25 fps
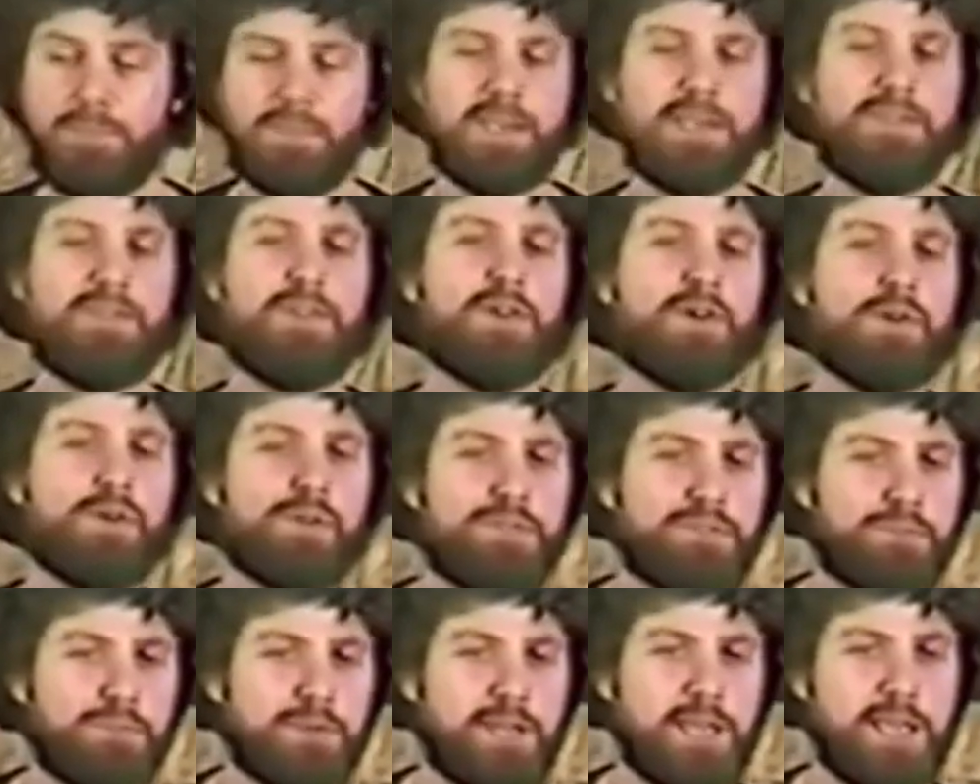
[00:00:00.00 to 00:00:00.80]
be in the
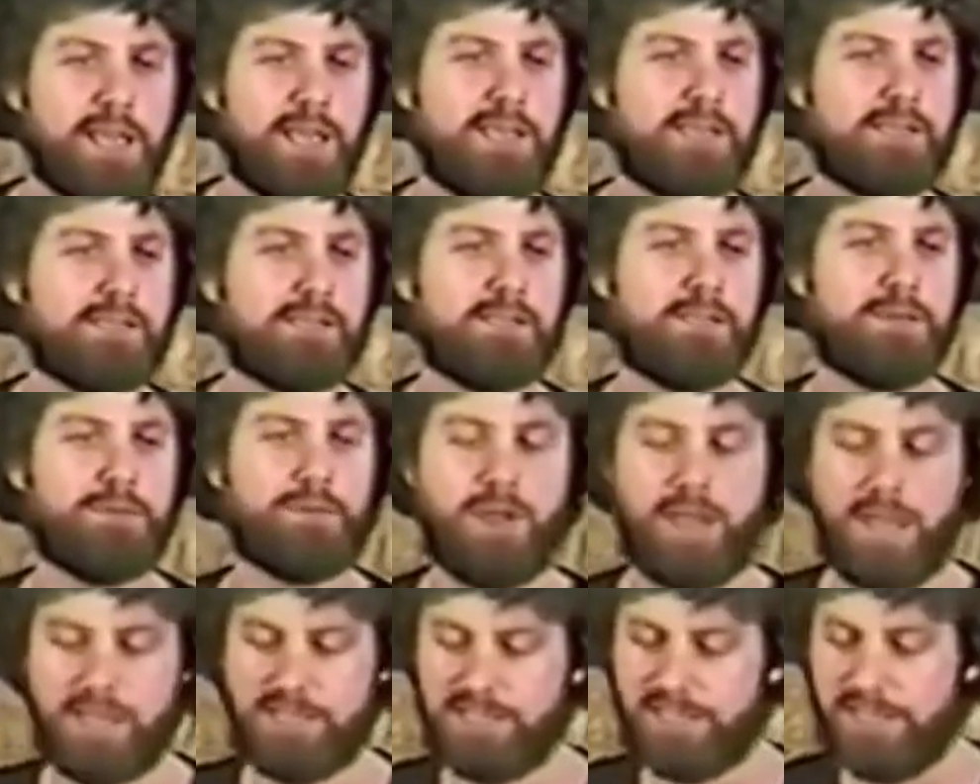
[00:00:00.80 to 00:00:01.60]
earth three days and then
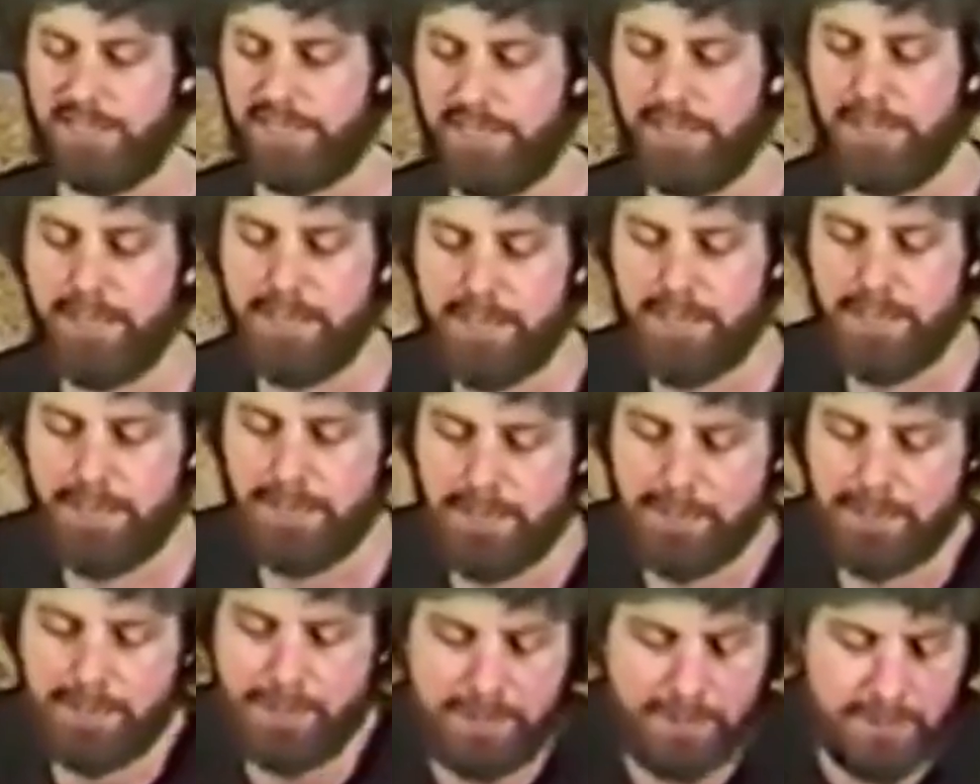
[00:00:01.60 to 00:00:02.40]
rise again.
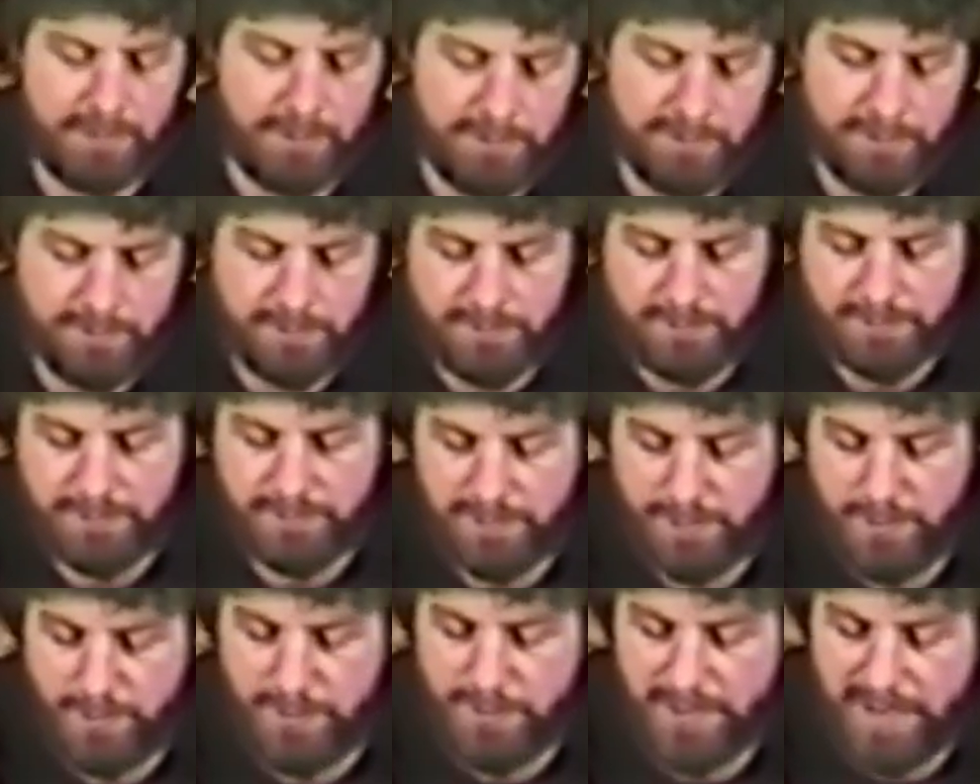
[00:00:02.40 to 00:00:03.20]

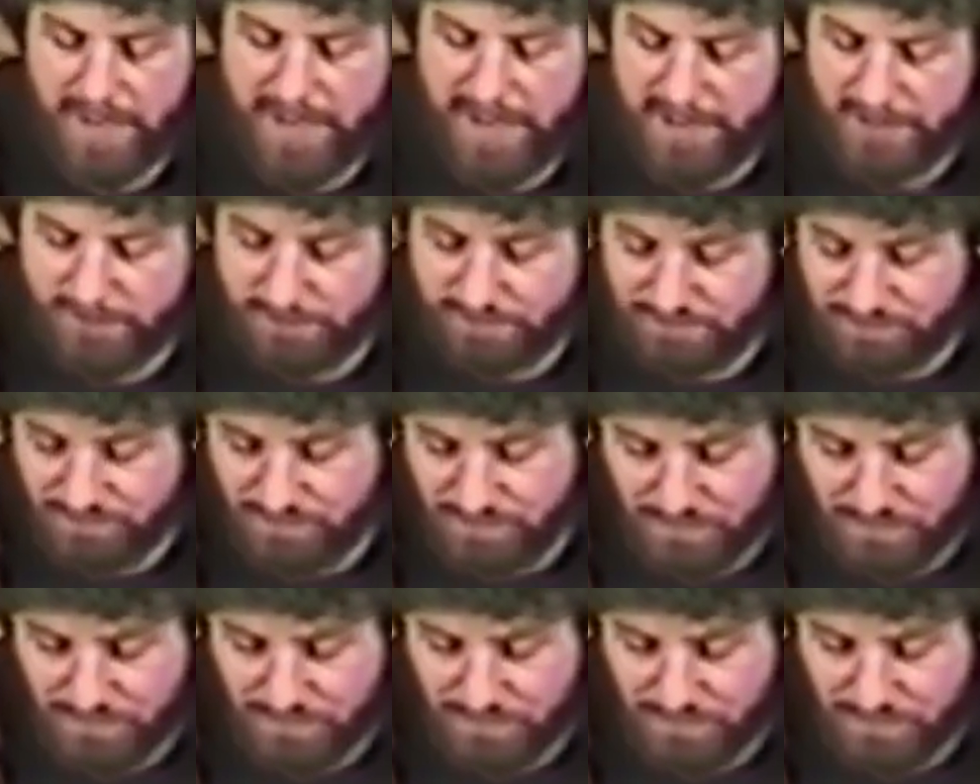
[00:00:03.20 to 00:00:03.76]
Okay.